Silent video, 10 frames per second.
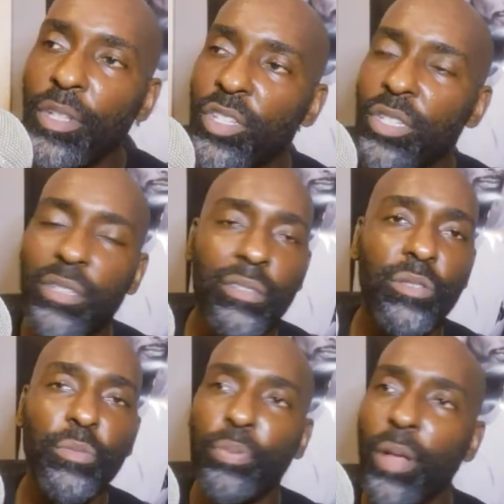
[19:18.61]

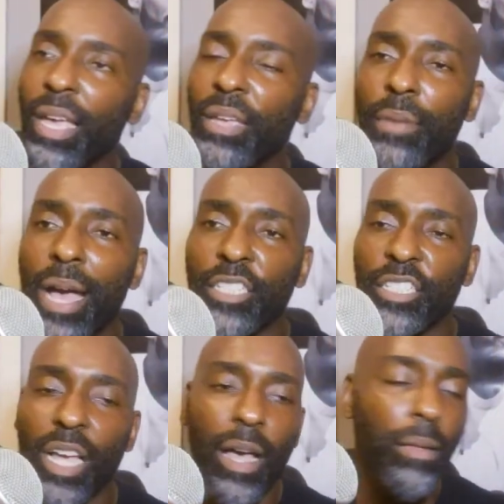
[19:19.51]
You blocking
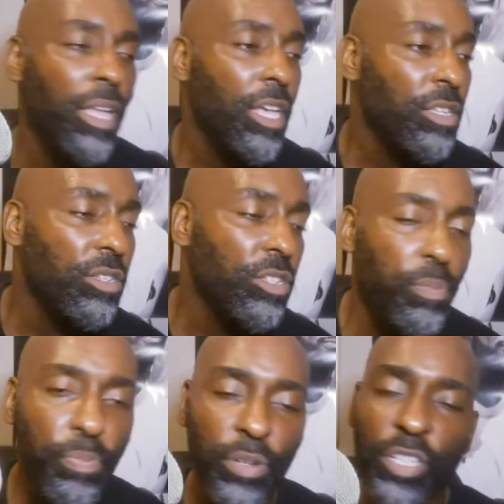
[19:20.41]
my shot.
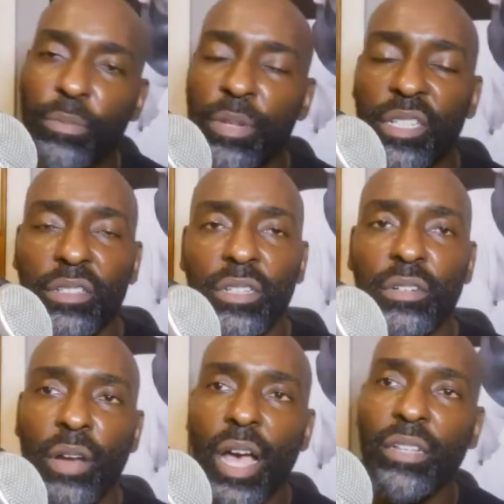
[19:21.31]
You pushing me to
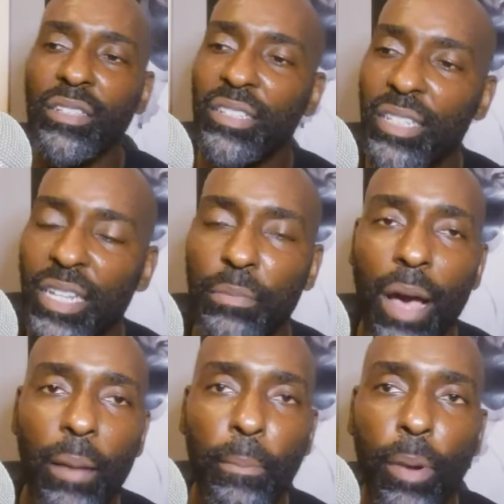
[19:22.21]
the ground,
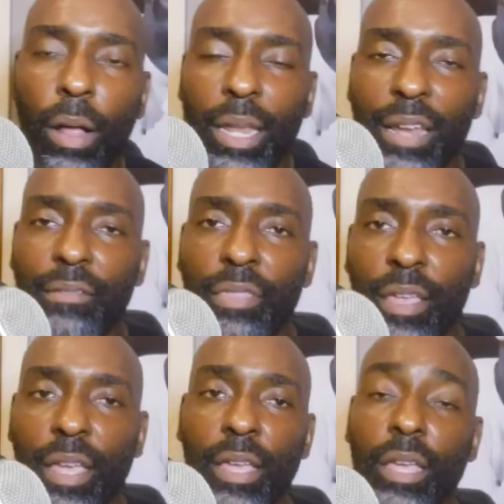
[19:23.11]
stealing my ball and
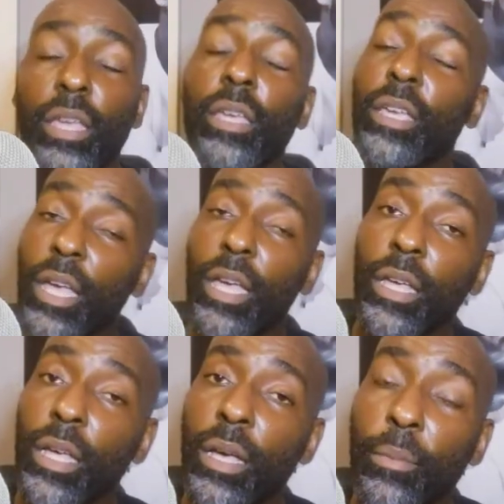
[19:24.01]
everything.
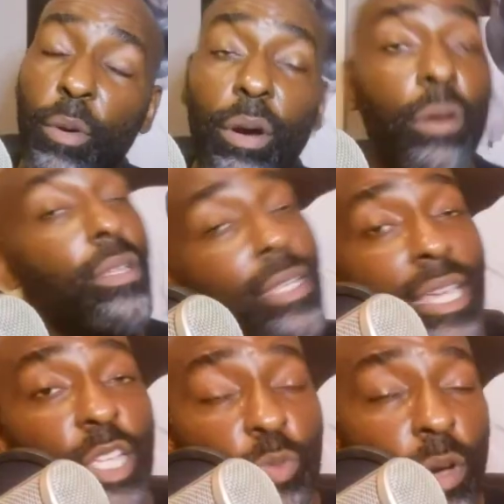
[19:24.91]
Yeah. Well,
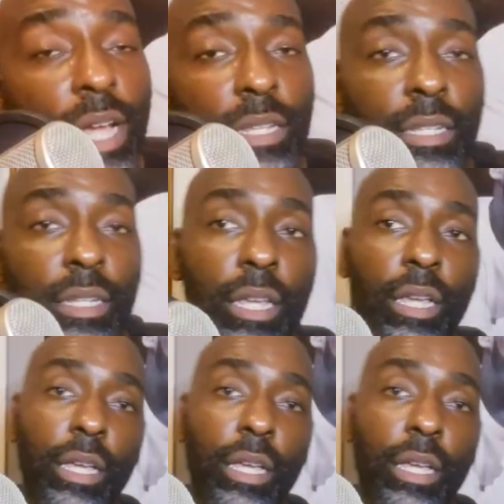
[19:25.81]
guess what?